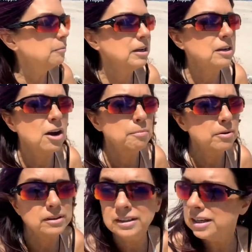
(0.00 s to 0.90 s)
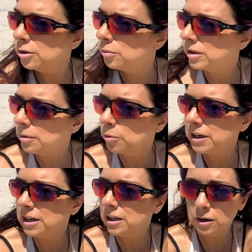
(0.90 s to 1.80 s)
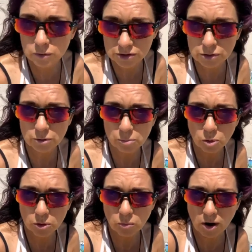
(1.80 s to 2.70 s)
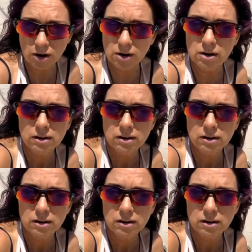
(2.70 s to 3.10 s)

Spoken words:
then I might hop on later when I'm ready to go and do the boardwalk.